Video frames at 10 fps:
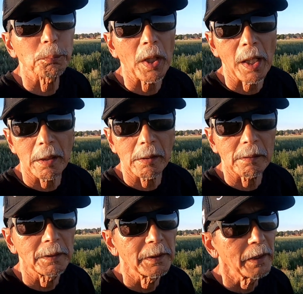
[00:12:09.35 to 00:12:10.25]

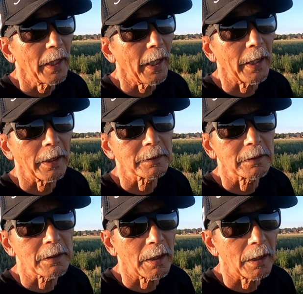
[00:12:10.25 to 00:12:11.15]
prayer
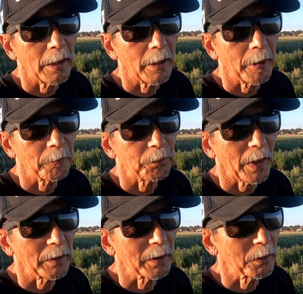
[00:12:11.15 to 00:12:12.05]
and uh,
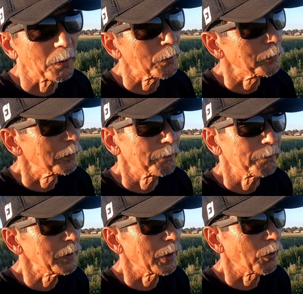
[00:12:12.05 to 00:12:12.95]
a little,
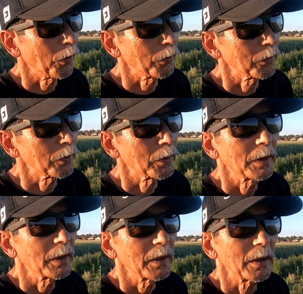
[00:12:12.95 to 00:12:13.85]
you know,
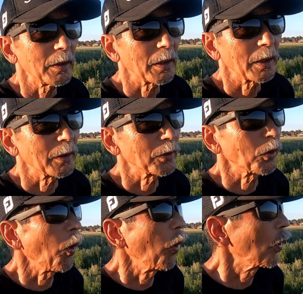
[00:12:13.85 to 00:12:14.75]
uh,
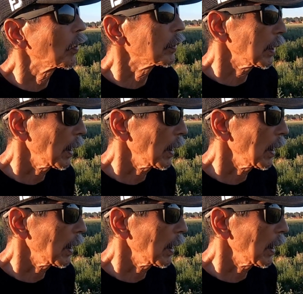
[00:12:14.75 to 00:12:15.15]
long